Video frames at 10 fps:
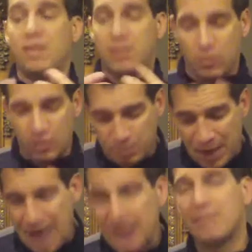The
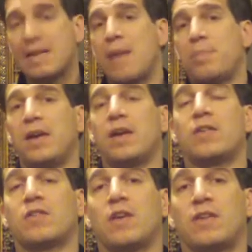body is not
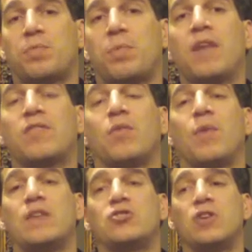being expressed the
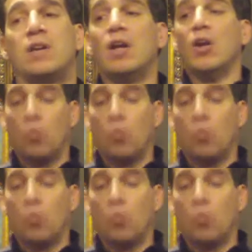way it should.